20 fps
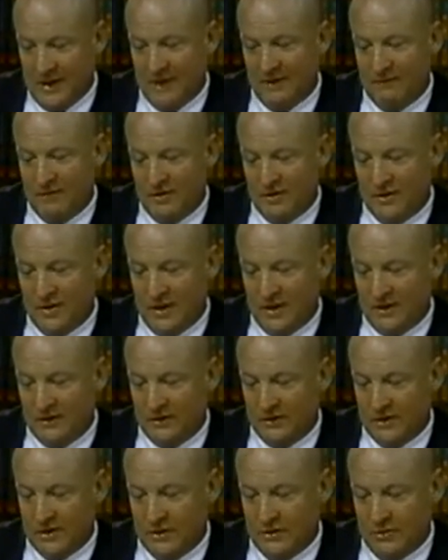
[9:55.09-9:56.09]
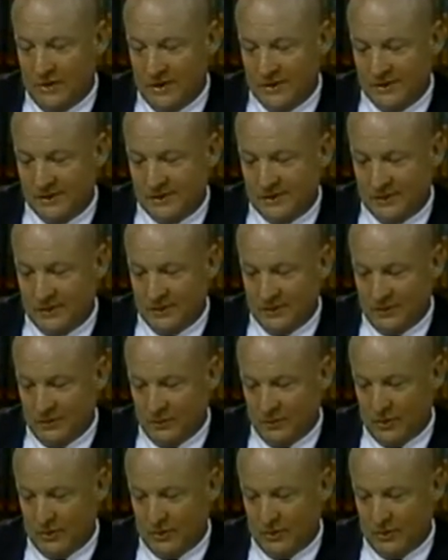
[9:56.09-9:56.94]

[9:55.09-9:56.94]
everything in the U.S.